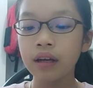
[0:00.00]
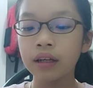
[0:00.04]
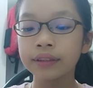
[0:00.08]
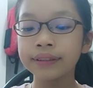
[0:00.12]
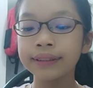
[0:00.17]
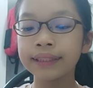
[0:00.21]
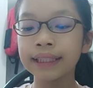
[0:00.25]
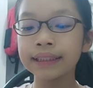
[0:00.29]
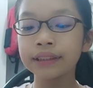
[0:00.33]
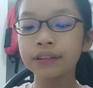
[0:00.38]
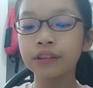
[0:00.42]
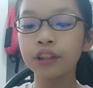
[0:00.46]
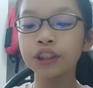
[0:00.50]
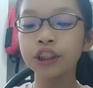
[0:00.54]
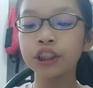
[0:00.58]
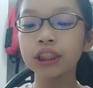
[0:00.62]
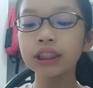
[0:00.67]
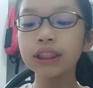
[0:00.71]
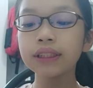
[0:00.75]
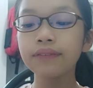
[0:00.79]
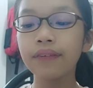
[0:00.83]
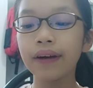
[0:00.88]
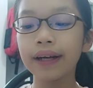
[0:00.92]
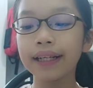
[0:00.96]
Sister
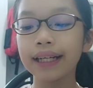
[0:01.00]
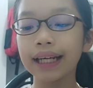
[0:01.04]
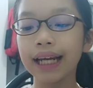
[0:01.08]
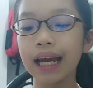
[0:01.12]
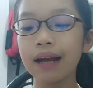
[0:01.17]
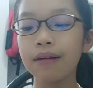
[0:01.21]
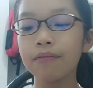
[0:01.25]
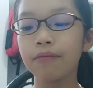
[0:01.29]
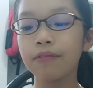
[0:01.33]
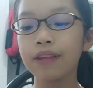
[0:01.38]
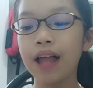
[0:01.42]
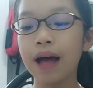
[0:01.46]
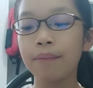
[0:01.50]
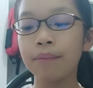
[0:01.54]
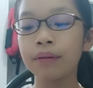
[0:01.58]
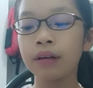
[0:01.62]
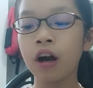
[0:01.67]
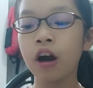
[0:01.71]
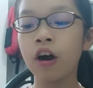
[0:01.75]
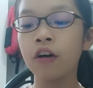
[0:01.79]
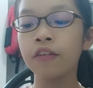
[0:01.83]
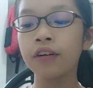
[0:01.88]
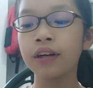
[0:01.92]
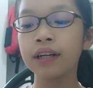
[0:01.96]
Josephine came flapping
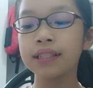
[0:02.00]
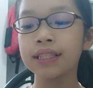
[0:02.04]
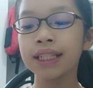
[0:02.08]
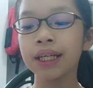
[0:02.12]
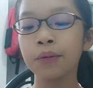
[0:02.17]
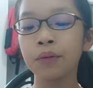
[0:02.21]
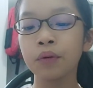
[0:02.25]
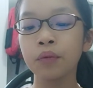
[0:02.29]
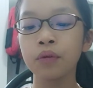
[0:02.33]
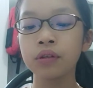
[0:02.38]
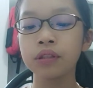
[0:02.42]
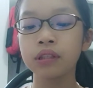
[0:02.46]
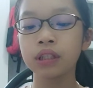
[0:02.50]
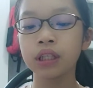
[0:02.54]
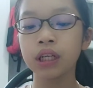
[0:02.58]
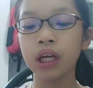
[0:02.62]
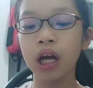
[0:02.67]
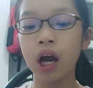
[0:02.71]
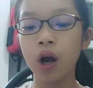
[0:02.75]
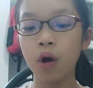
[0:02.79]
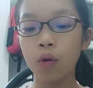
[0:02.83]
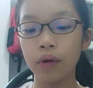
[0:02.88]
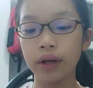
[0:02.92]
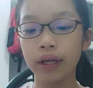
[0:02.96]
over to see what was
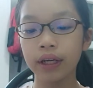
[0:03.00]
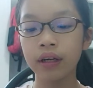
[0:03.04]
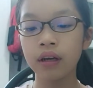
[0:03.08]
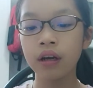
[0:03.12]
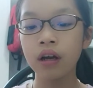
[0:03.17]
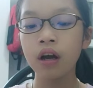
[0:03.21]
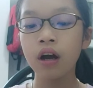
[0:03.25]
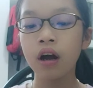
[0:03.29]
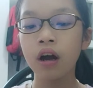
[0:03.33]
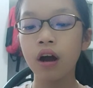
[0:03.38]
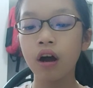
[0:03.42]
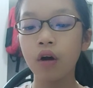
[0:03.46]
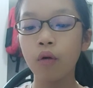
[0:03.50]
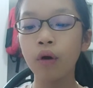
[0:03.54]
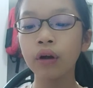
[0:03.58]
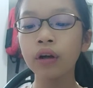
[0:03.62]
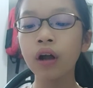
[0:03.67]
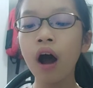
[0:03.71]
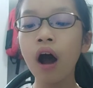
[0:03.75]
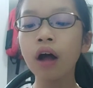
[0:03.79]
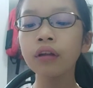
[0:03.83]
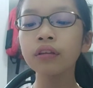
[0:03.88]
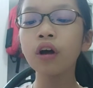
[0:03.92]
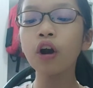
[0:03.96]
going. "What
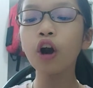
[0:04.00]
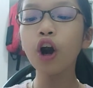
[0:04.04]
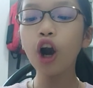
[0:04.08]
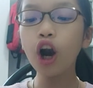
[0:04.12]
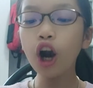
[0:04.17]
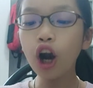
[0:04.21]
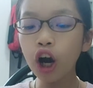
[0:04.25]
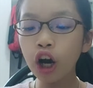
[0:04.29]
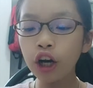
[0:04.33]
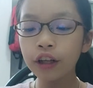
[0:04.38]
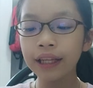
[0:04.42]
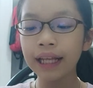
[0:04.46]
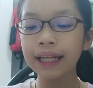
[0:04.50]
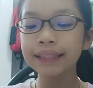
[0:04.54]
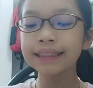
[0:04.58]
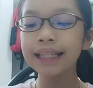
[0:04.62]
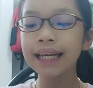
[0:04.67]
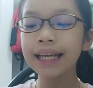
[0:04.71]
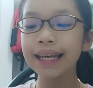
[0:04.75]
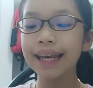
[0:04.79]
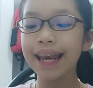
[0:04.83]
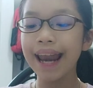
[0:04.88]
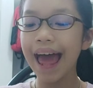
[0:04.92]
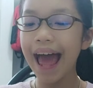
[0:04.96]
on earth is
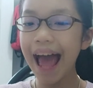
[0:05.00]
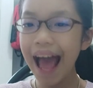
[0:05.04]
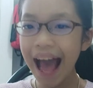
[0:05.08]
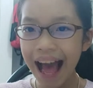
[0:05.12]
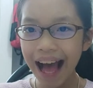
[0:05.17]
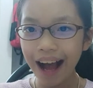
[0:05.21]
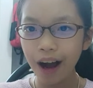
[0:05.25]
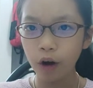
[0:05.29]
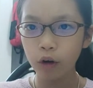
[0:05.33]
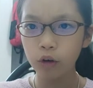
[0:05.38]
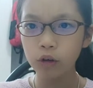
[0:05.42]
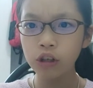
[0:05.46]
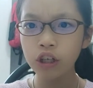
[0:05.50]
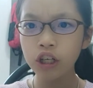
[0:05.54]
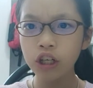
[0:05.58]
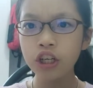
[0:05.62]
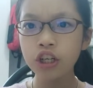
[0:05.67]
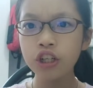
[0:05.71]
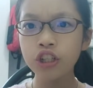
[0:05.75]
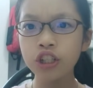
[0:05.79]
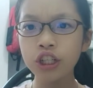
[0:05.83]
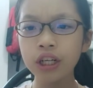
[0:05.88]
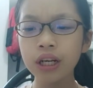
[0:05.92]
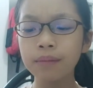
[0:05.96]
it now?"
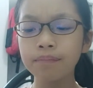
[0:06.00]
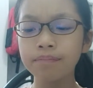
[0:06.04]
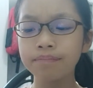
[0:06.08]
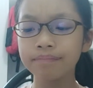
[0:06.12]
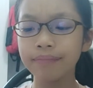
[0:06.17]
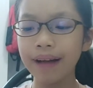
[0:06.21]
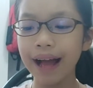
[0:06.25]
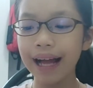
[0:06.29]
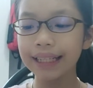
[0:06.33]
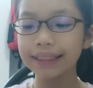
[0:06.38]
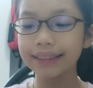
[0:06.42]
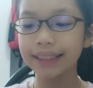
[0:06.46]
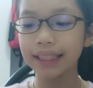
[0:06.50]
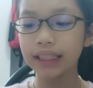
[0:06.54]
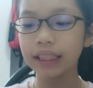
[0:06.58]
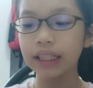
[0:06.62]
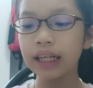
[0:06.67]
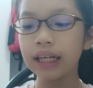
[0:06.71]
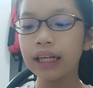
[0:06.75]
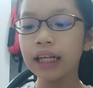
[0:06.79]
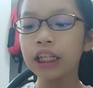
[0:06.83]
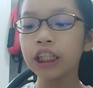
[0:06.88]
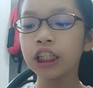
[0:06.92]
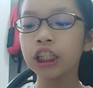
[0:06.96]
she demanded.
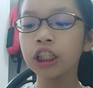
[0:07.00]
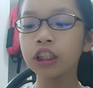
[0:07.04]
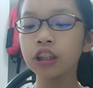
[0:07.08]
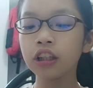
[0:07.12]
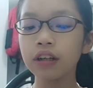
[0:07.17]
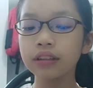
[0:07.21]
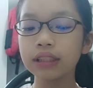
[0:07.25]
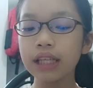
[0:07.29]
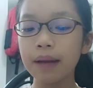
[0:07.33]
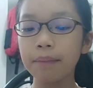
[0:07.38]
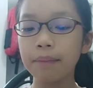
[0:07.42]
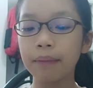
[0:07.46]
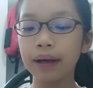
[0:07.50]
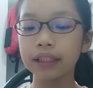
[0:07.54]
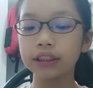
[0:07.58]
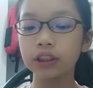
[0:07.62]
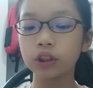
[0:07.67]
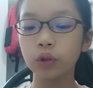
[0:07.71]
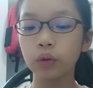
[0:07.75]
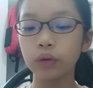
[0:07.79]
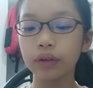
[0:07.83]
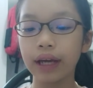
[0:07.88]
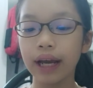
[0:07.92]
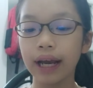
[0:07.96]
She looked at my
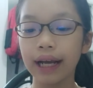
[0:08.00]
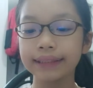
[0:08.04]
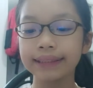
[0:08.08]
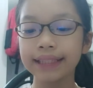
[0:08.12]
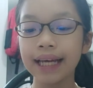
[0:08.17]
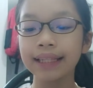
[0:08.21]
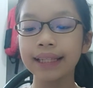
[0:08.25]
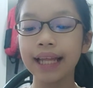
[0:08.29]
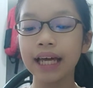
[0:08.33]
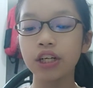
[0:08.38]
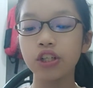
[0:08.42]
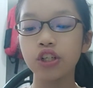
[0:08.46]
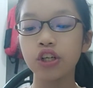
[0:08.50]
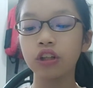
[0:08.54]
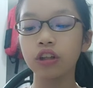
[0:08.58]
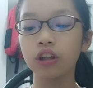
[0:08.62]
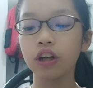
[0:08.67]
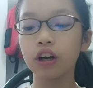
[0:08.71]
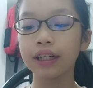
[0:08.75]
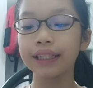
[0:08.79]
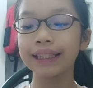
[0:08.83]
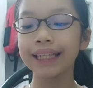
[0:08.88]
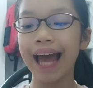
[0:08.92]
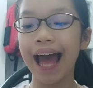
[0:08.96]
suitcase and then she
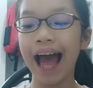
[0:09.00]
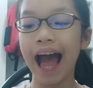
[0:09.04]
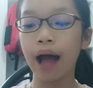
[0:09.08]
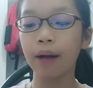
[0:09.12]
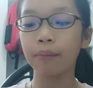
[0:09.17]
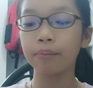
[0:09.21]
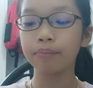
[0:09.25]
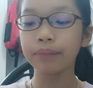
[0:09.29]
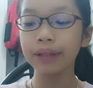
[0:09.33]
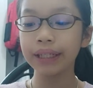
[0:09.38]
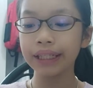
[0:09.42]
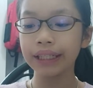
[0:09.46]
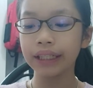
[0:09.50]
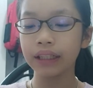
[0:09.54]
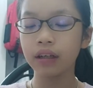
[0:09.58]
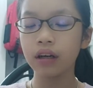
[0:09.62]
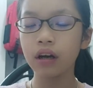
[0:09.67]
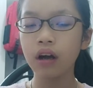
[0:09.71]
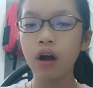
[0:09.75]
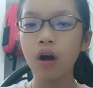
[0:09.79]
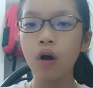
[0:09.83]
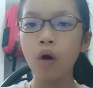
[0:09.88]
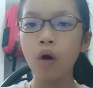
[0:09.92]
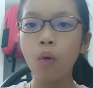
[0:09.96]
looked at me.
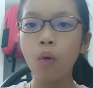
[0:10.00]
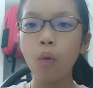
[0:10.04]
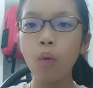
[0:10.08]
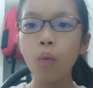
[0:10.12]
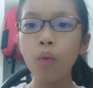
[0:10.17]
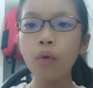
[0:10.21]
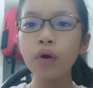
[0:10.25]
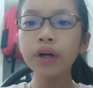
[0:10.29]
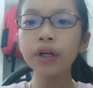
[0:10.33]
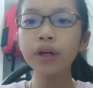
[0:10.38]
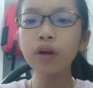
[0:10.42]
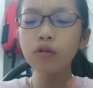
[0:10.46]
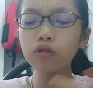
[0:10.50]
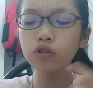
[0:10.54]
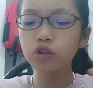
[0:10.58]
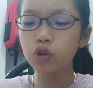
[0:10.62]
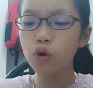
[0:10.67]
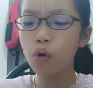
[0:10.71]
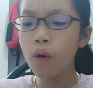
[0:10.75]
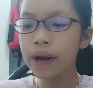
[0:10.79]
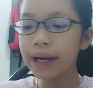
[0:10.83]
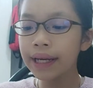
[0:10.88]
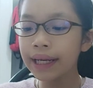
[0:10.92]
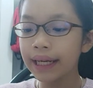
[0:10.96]
"What are you
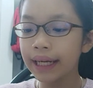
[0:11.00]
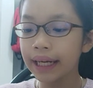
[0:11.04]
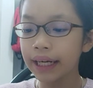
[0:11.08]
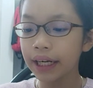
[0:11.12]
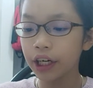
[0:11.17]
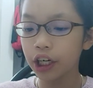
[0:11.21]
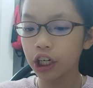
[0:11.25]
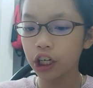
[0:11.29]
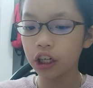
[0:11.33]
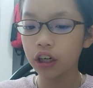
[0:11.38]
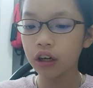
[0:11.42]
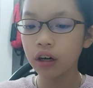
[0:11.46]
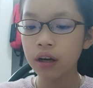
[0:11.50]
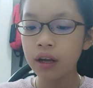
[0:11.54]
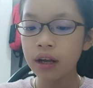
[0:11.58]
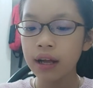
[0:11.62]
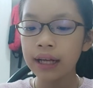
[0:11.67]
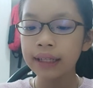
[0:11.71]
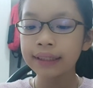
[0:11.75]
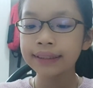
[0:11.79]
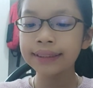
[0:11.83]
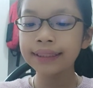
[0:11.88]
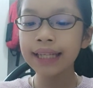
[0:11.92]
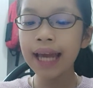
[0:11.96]
doing here?
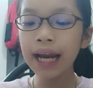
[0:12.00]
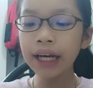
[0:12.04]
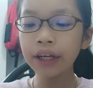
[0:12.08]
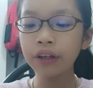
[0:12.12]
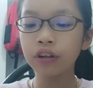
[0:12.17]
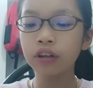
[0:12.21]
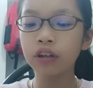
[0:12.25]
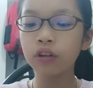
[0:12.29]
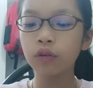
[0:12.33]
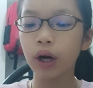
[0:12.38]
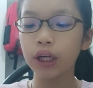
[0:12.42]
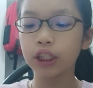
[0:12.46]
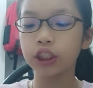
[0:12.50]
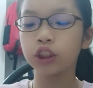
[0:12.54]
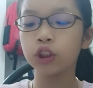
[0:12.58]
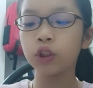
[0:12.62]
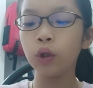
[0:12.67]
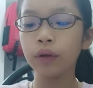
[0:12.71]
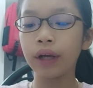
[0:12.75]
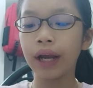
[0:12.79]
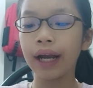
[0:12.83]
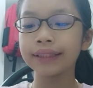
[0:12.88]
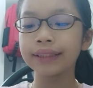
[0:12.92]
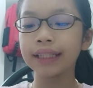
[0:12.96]
Take your grudge
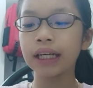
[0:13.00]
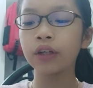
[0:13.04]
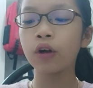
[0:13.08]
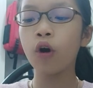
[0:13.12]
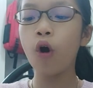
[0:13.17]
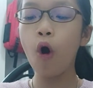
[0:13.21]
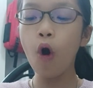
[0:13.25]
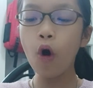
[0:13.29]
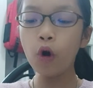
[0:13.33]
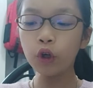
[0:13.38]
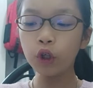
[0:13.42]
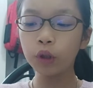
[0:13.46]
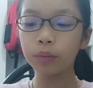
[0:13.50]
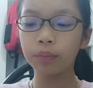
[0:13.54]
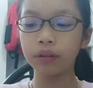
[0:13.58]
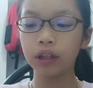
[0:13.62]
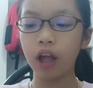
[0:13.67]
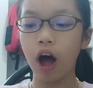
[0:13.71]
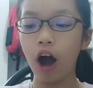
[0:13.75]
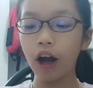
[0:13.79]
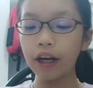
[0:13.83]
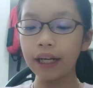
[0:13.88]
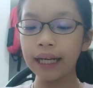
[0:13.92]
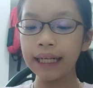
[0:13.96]
suitcase and all your
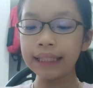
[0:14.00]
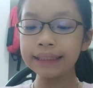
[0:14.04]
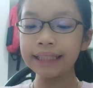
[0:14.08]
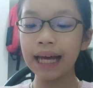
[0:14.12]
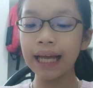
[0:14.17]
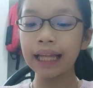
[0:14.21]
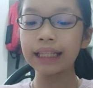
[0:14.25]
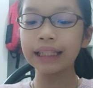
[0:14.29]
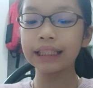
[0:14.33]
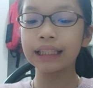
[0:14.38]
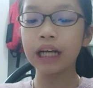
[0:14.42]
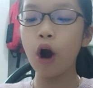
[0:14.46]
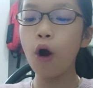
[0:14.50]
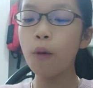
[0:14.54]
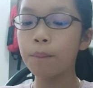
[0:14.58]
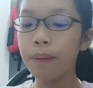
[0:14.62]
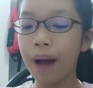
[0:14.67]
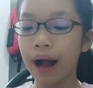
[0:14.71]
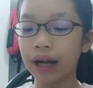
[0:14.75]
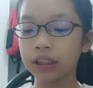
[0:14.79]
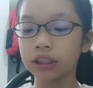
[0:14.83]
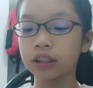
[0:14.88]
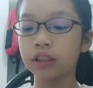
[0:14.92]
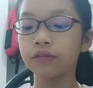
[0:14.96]
belongings and go
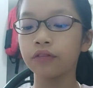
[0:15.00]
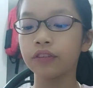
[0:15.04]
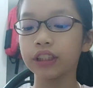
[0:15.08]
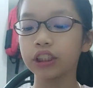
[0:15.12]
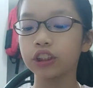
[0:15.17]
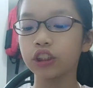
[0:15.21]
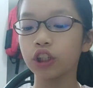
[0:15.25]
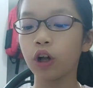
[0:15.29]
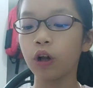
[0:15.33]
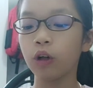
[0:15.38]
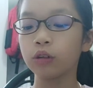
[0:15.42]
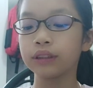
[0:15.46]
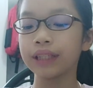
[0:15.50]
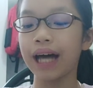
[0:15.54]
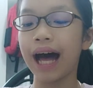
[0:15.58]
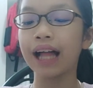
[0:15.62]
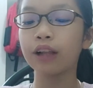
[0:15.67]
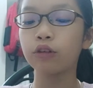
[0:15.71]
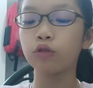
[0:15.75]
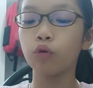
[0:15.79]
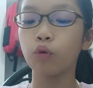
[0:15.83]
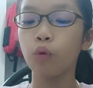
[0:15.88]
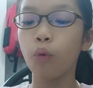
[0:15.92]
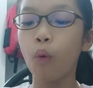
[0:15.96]
back to the village halls
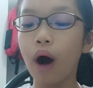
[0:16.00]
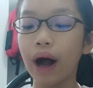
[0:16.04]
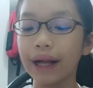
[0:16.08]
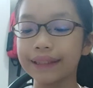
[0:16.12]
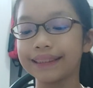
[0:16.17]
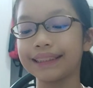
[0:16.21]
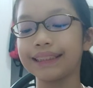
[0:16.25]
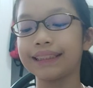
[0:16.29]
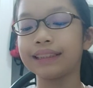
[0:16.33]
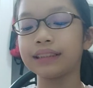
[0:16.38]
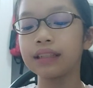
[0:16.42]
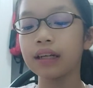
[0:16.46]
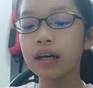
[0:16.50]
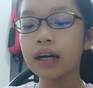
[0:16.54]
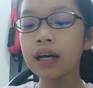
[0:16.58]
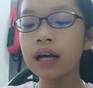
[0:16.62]
at once."